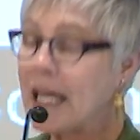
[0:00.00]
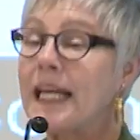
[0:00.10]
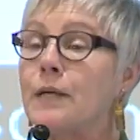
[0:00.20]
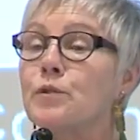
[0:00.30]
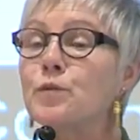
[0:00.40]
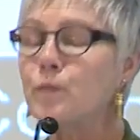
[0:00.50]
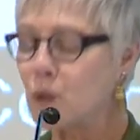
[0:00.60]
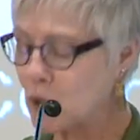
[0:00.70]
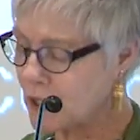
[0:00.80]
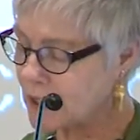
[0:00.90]
He was
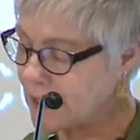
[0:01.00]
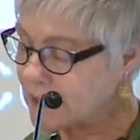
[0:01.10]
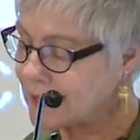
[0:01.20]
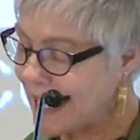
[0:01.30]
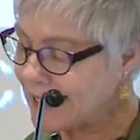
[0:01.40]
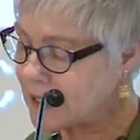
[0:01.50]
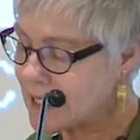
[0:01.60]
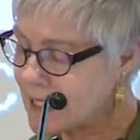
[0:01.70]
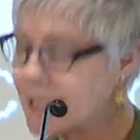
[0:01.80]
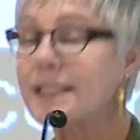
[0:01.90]
born
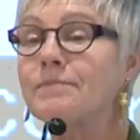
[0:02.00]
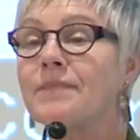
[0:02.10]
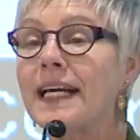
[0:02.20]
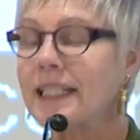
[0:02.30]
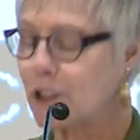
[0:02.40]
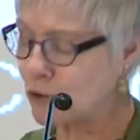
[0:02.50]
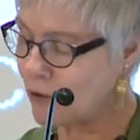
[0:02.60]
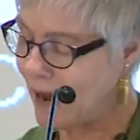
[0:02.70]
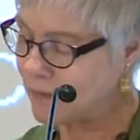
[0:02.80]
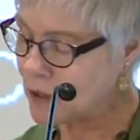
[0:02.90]
legless, and he
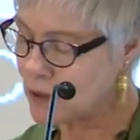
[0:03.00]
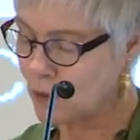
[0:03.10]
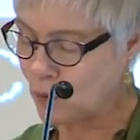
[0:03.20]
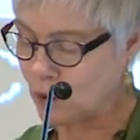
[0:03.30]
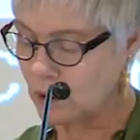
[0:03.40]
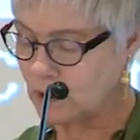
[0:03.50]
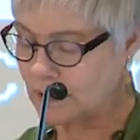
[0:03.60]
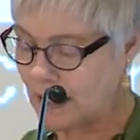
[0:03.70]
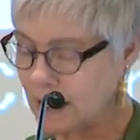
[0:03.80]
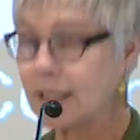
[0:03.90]
travels the world
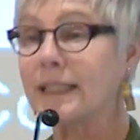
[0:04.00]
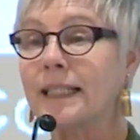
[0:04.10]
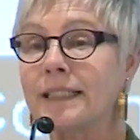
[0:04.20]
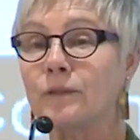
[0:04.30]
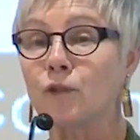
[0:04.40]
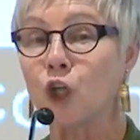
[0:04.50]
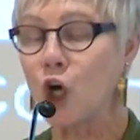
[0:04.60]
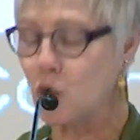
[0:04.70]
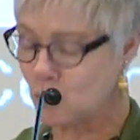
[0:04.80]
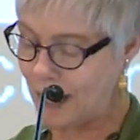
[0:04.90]
on a kind of
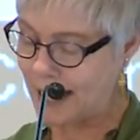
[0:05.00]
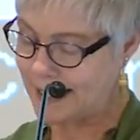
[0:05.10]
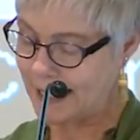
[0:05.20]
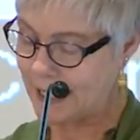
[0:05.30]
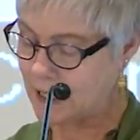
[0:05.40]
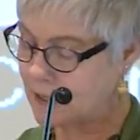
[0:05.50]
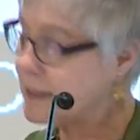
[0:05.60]
low-riding